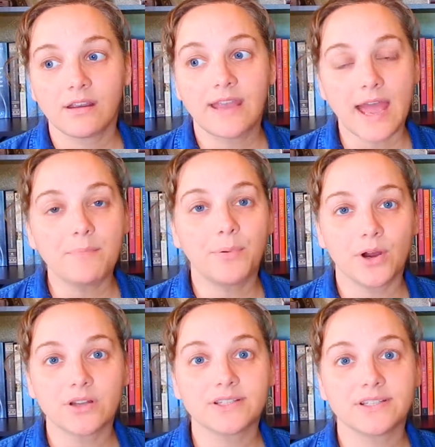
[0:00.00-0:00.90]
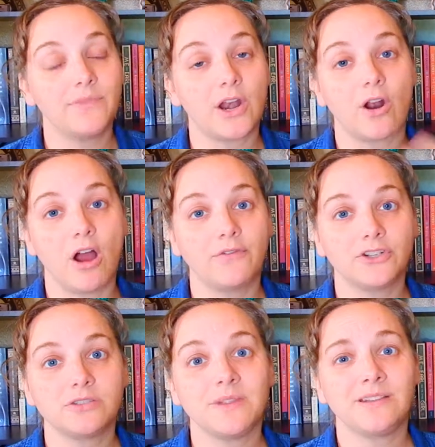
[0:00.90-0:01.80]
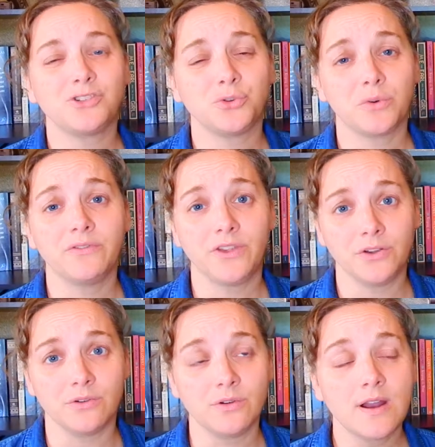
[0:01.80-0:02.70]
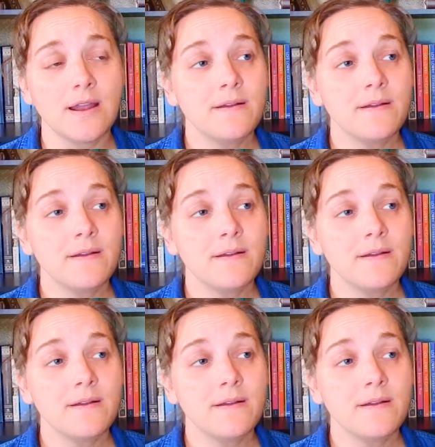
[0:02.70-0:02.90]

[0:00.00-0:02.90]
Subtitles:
get books that are offered to me to review.